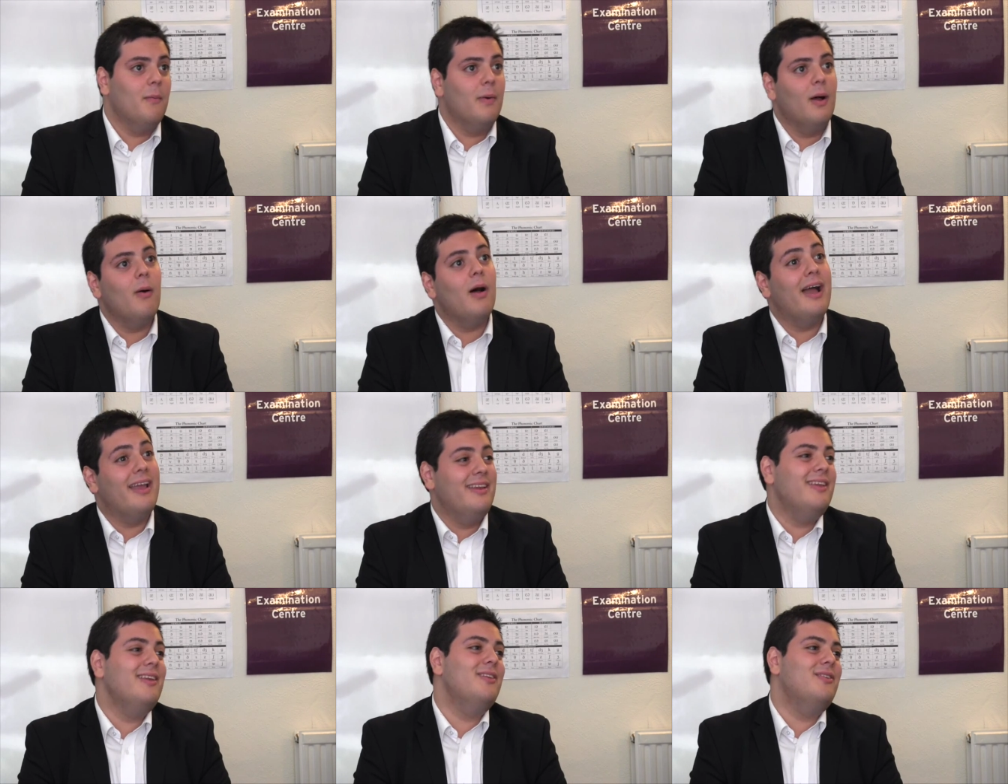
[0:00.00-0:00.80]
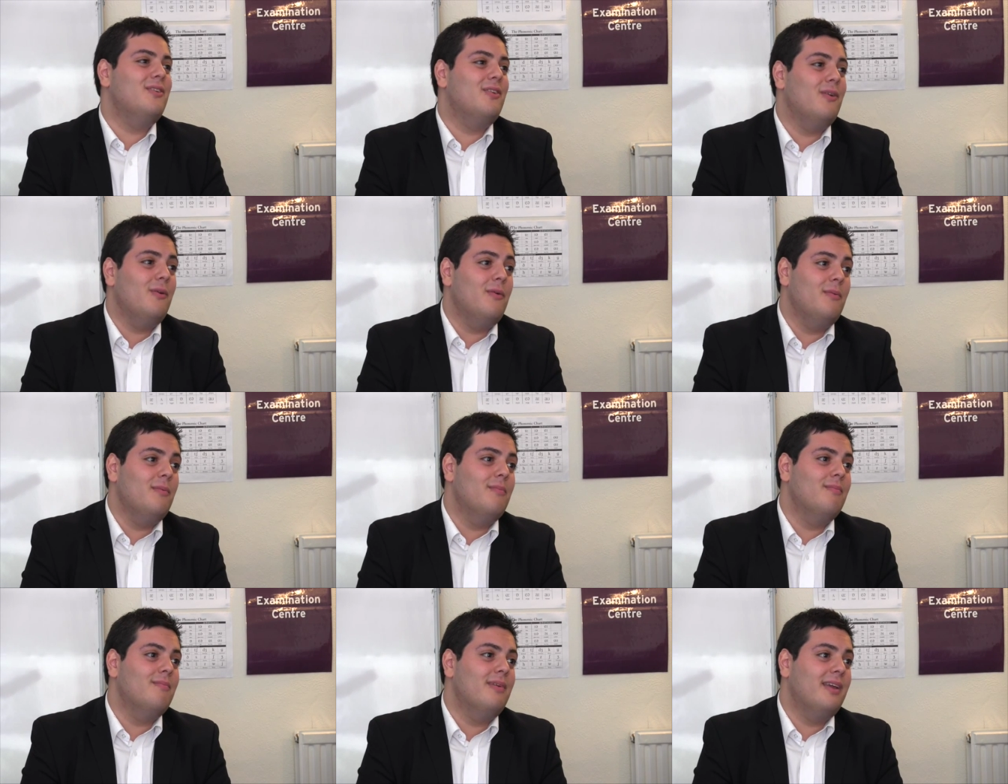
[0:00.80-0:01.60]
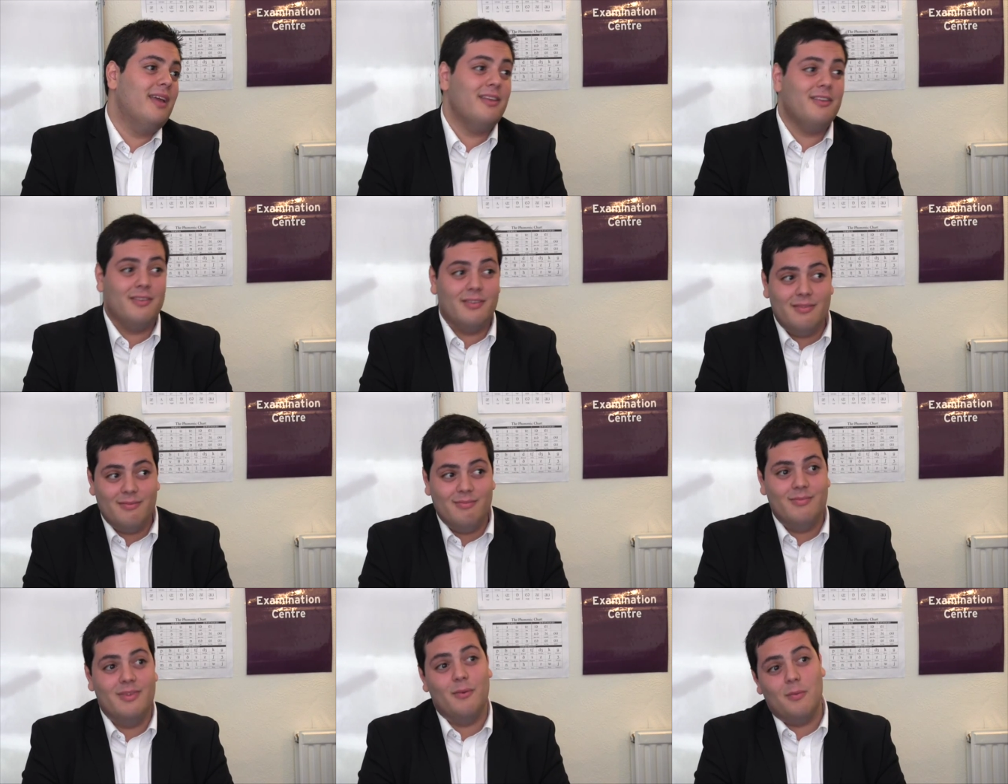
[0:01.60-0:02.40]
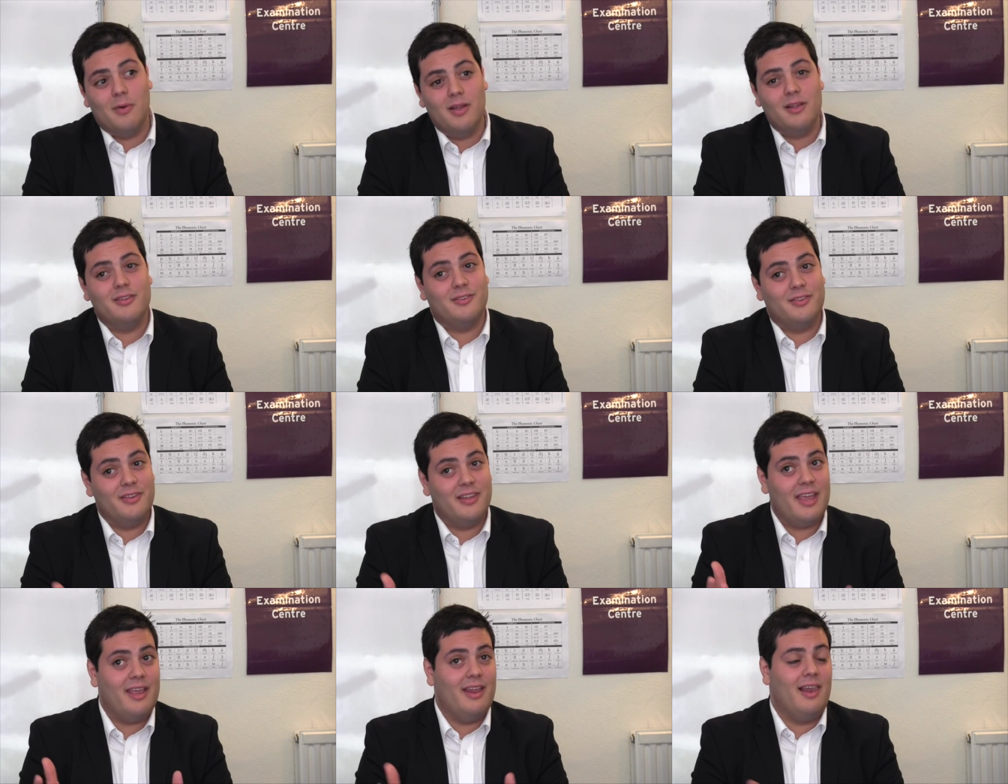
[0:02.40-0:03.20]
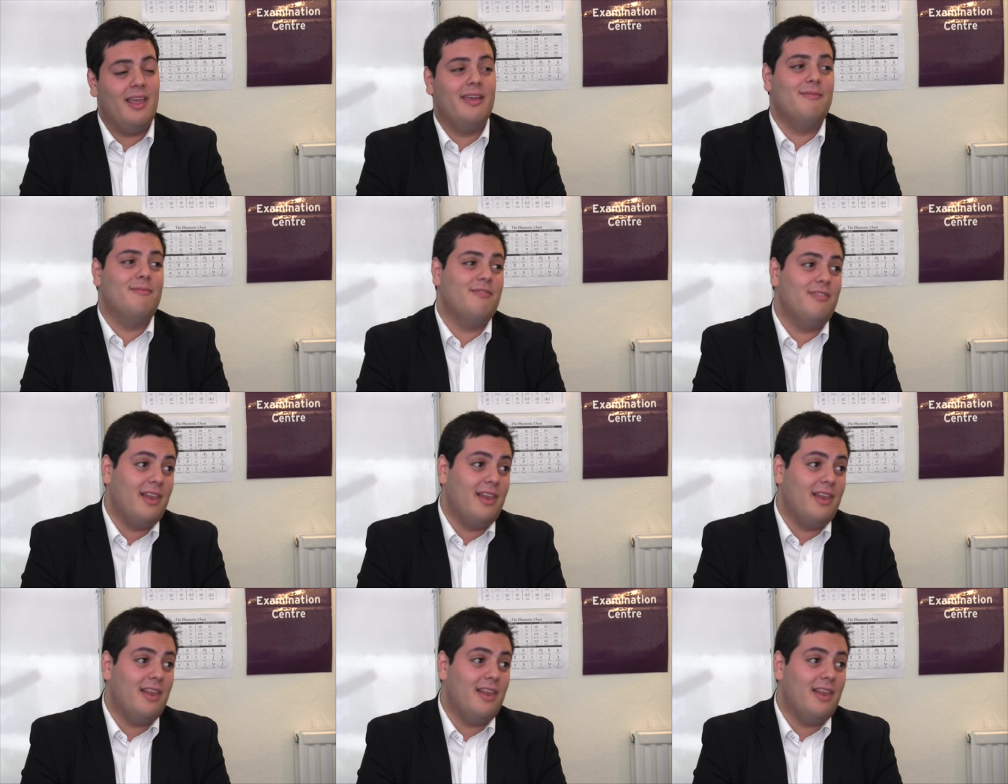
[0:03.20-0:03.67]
Well, I need to, because the world today, like